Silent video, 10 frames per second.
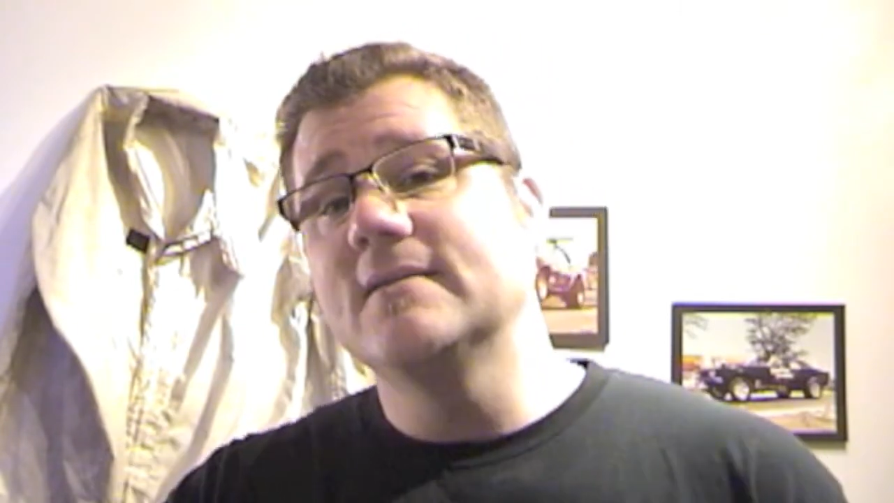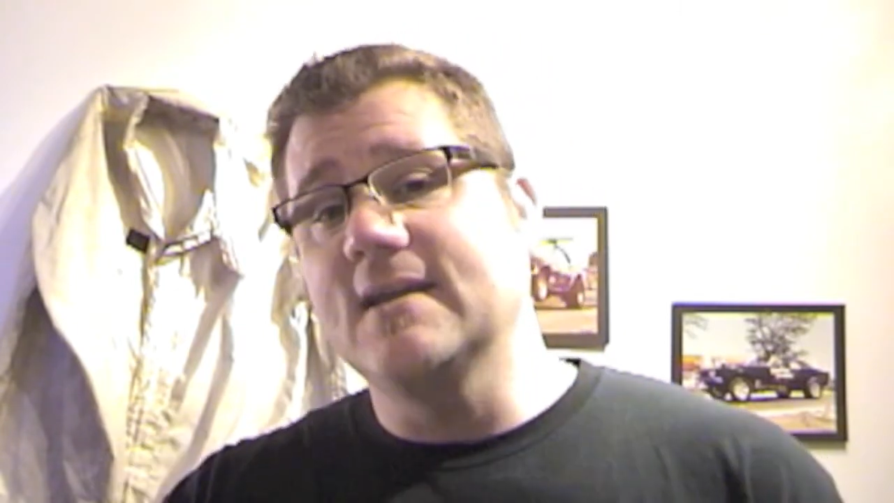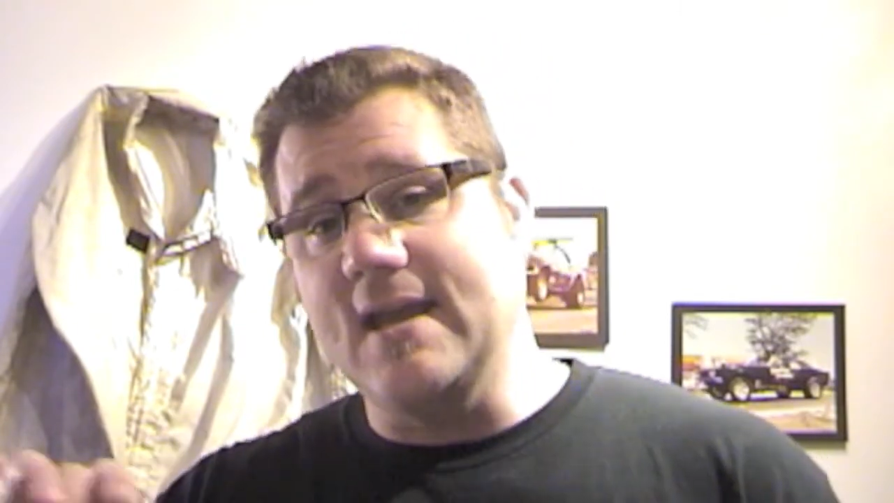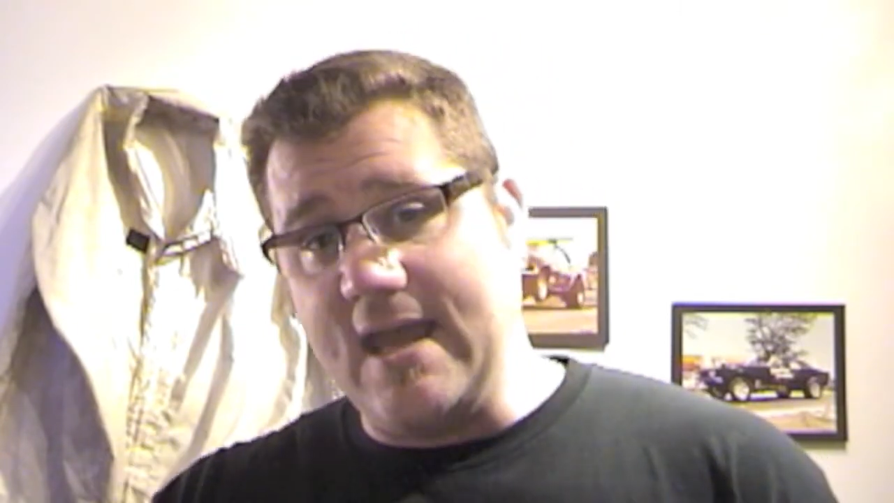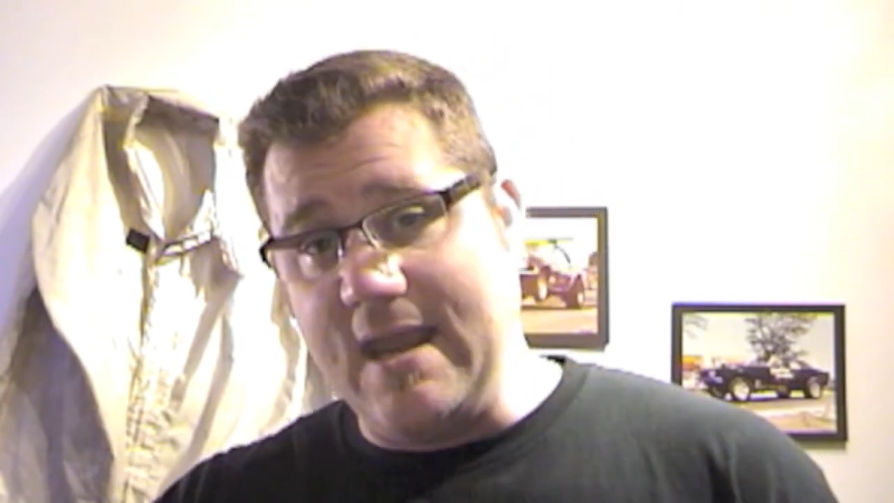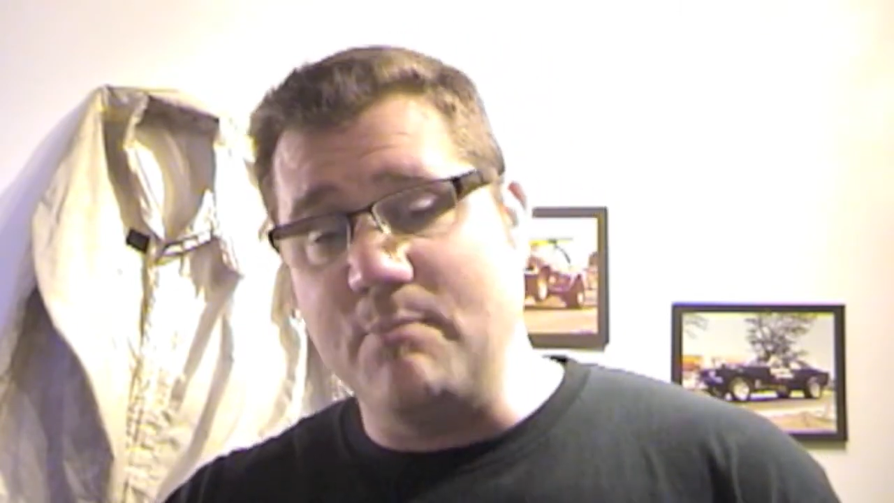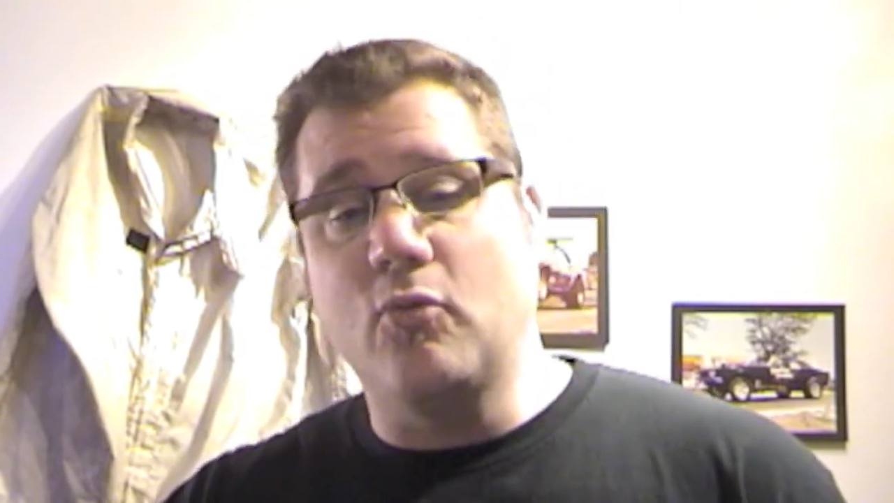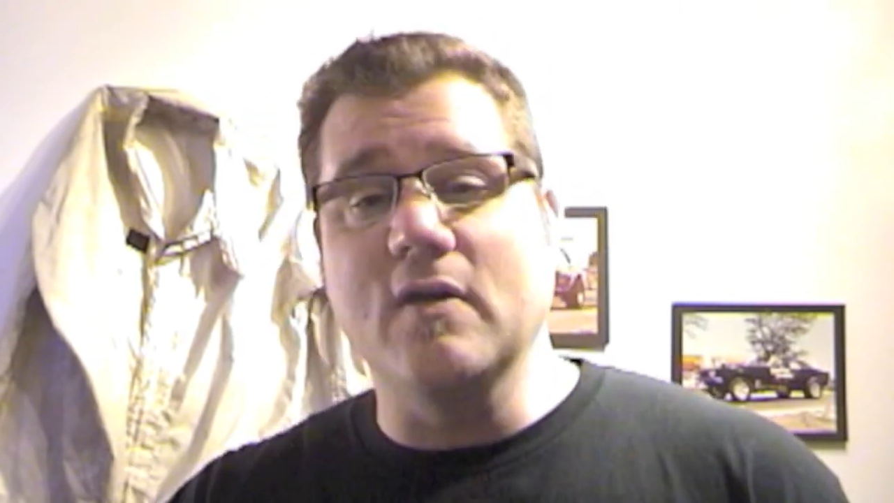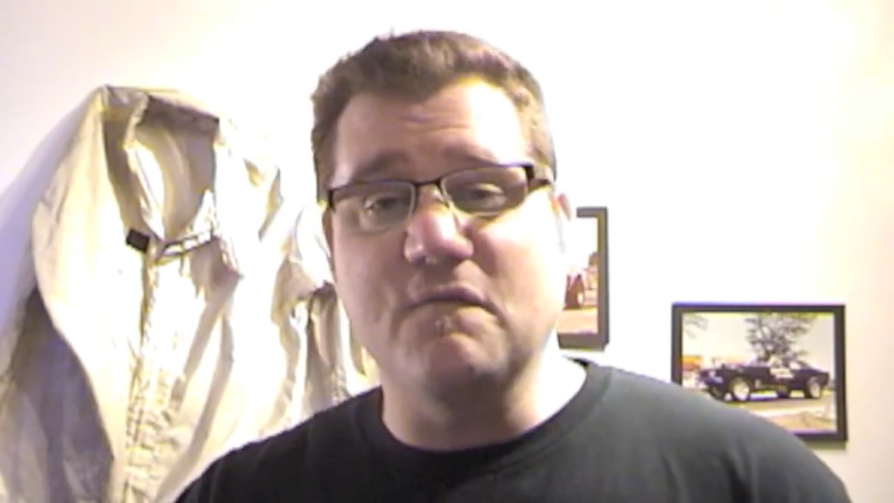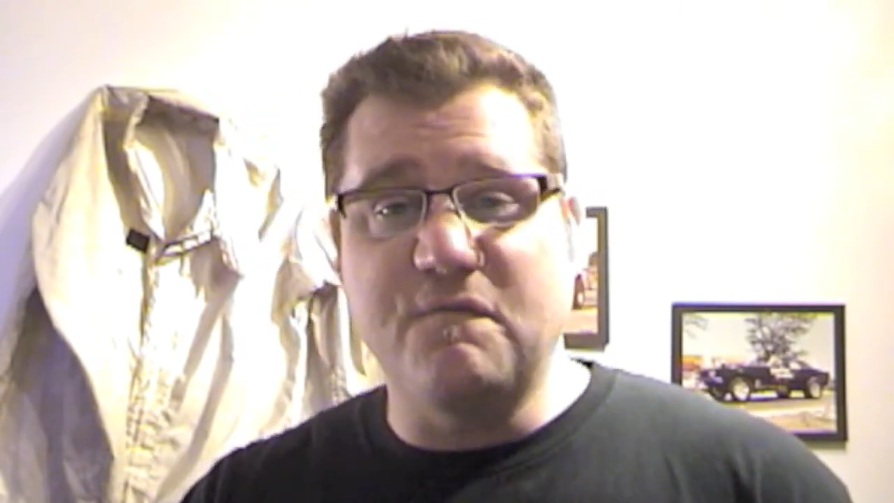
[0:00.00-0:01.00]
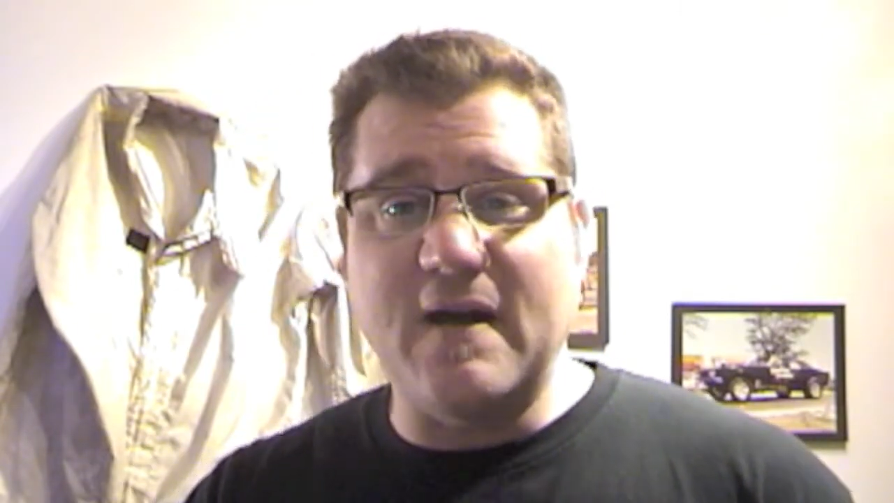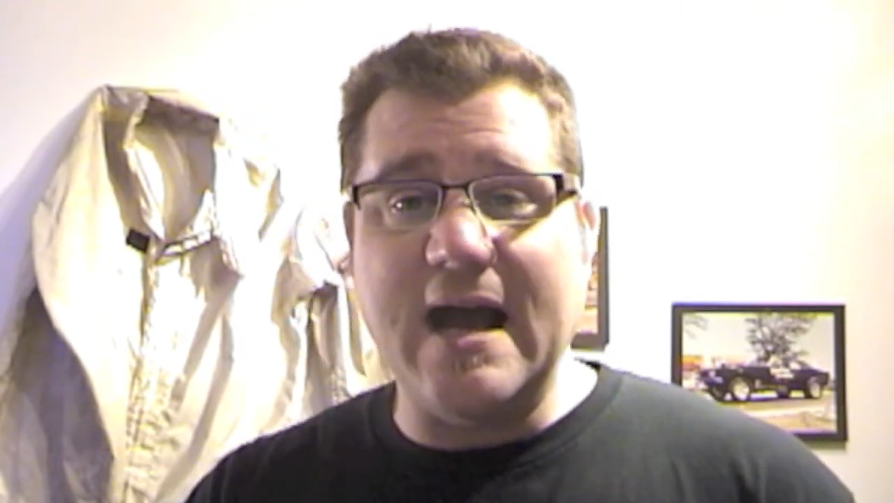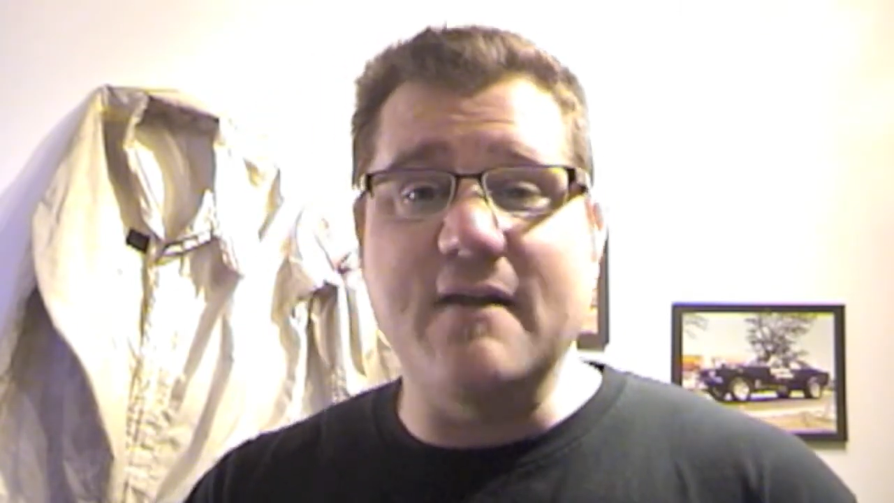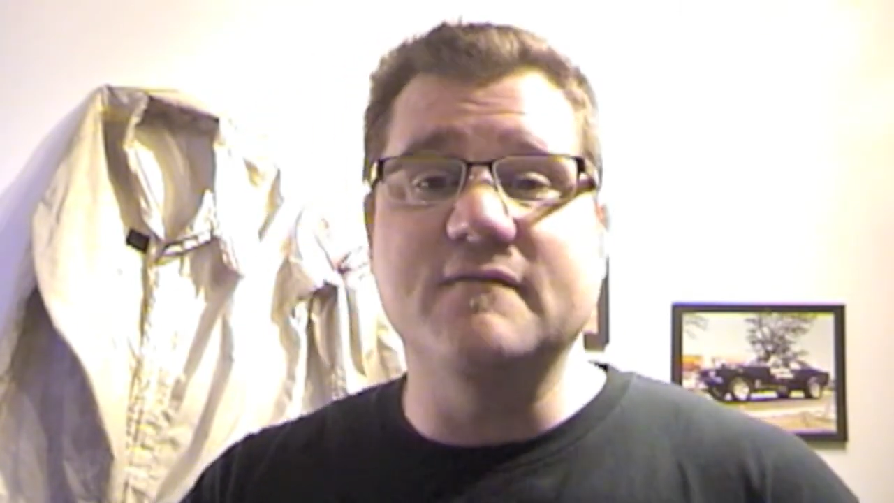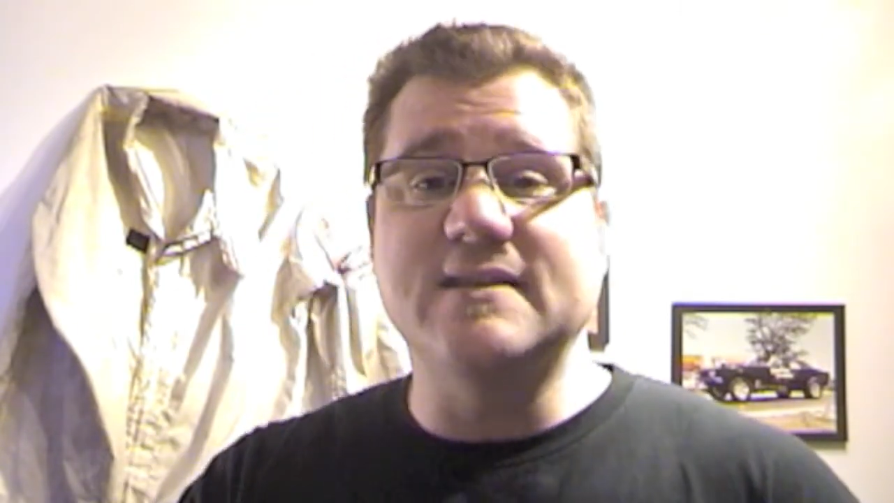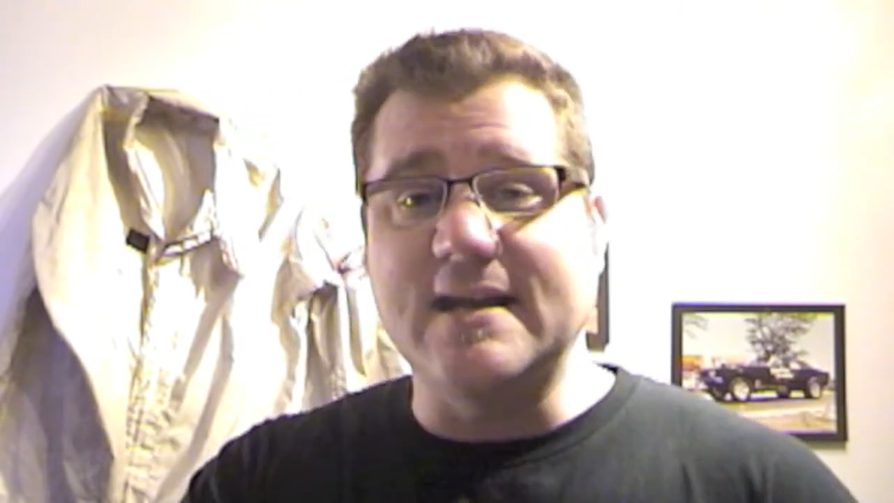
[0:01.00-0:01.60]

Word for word: to eight point five